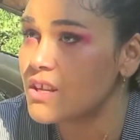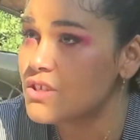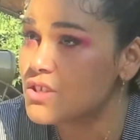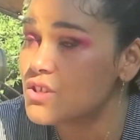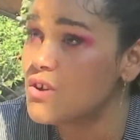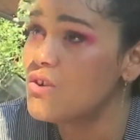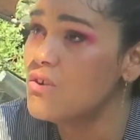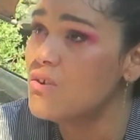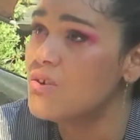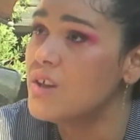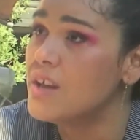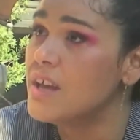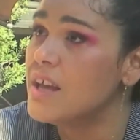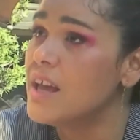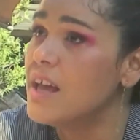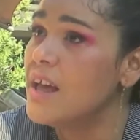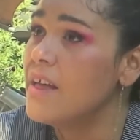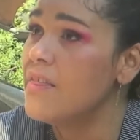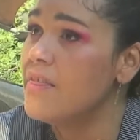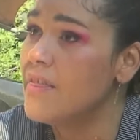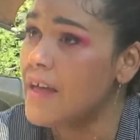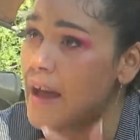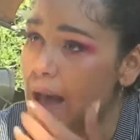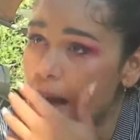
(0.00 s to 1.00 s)
So
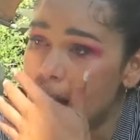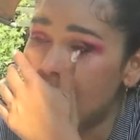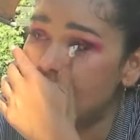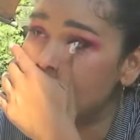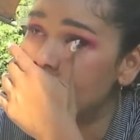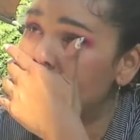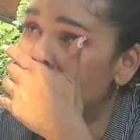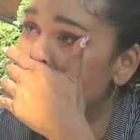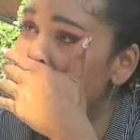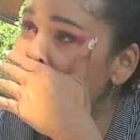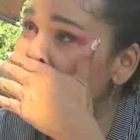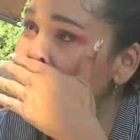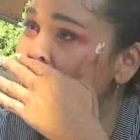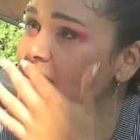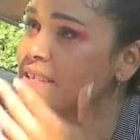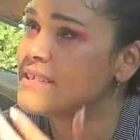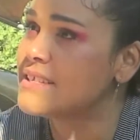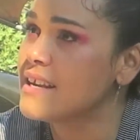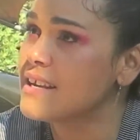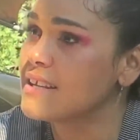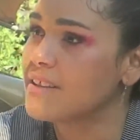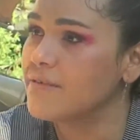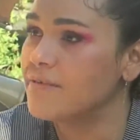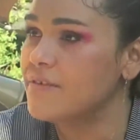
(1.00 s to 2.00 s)
that was
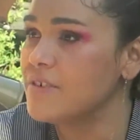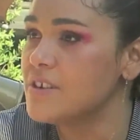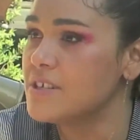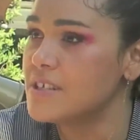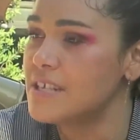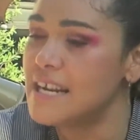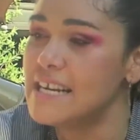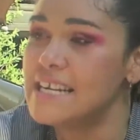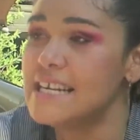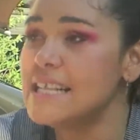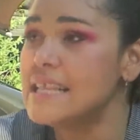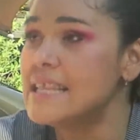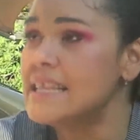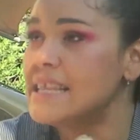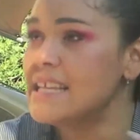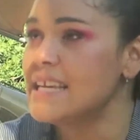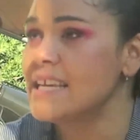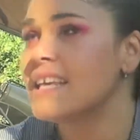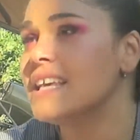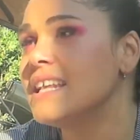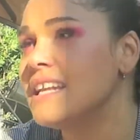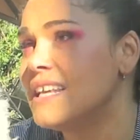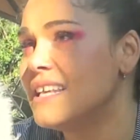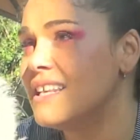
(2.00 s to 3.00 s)
like the first, and I didn't
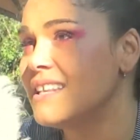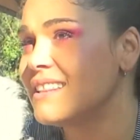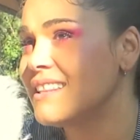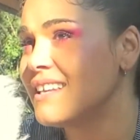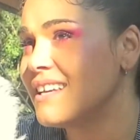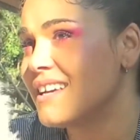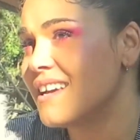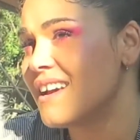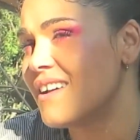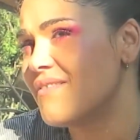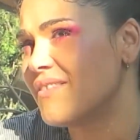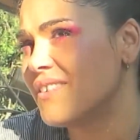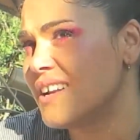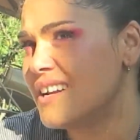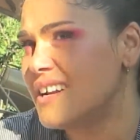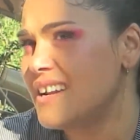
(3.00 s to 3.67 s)
think anything of it.